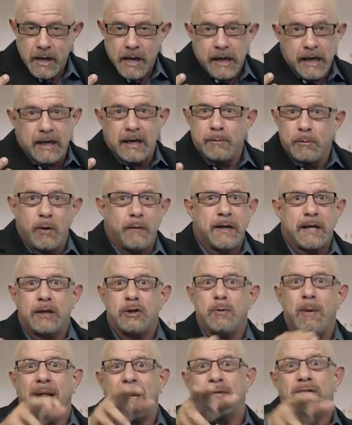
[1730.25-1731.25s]
in a movie that
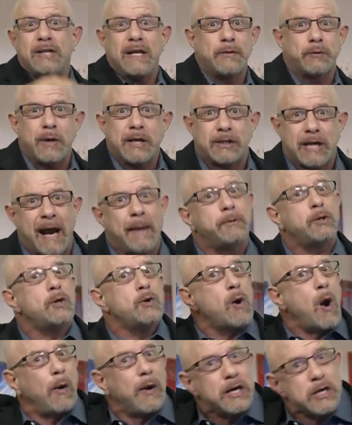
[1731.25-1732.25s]
you might have seen 3 times and
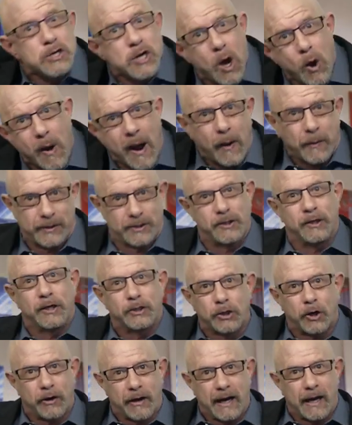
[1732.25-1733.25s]
you already know how it's going
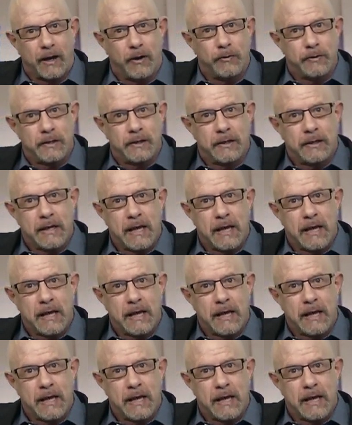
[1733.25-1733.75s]
to turn out,